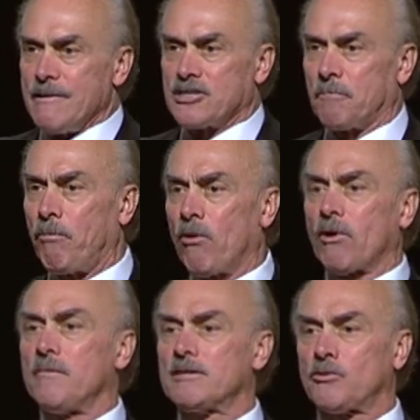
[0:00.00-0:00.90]
support
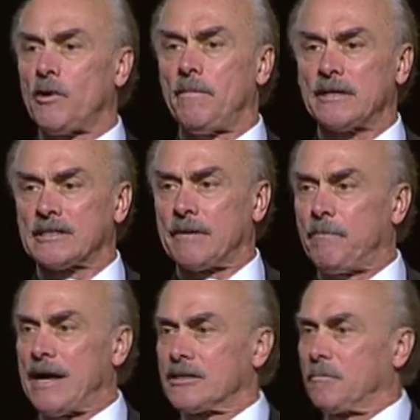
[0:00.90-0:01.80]
them as we best
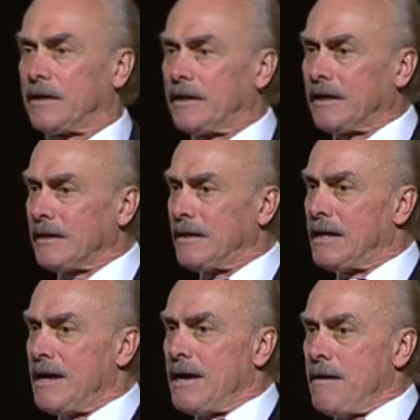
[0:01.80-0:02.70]
possibly can,
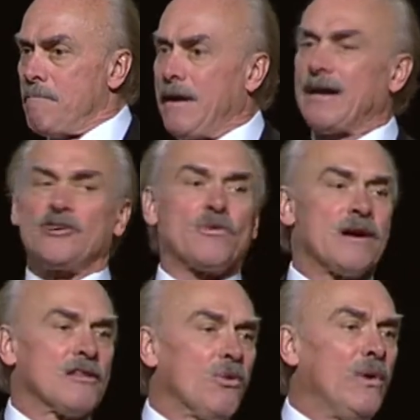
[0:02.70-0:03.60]
manage
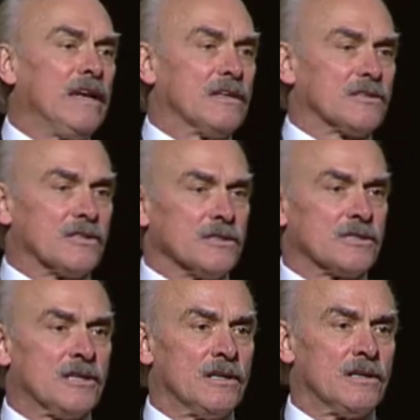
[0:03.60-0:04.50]
around the
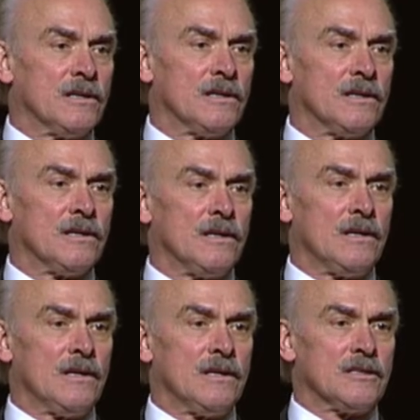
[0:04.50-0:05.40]
weaknesses
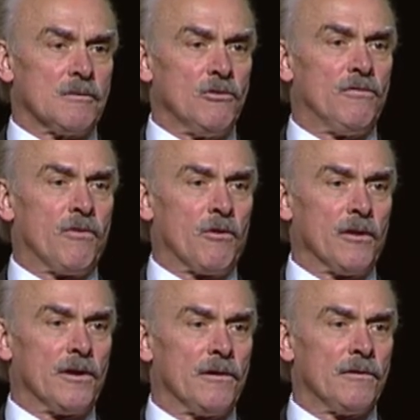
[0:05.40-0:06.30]
to move forward.
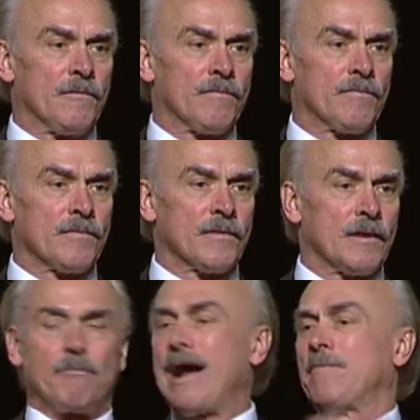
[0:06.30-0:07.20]

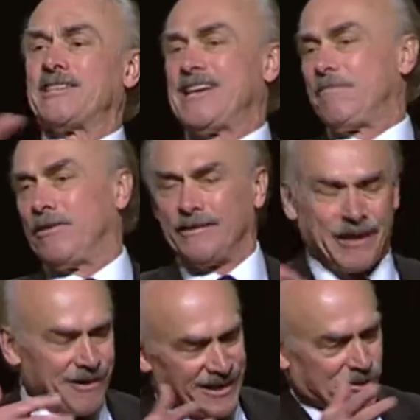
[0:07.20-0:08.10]
Prime example,
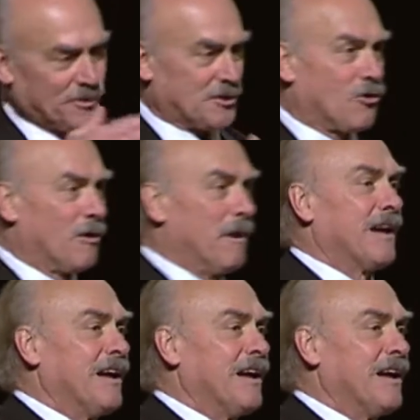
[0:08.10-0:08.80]
our illustrious quarterback,